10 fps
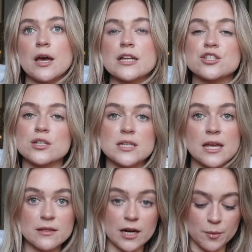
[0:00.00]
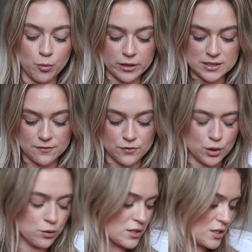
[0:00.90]
It's just in their points of
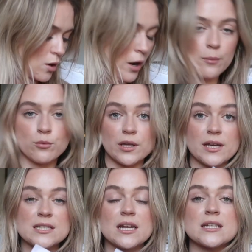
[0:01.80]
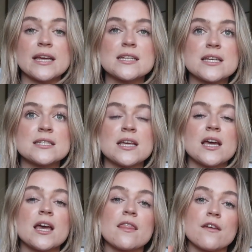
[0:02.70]
view. So I'm really excited to get to these.
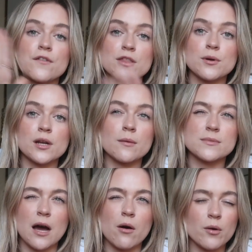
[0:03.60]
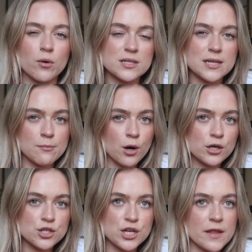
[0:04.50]
The 5th one comes out, I want to say
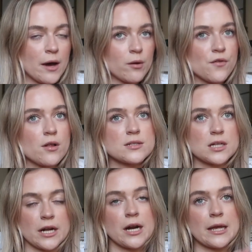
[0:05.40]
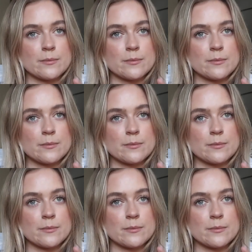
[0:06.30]
March, and that one follows Claire and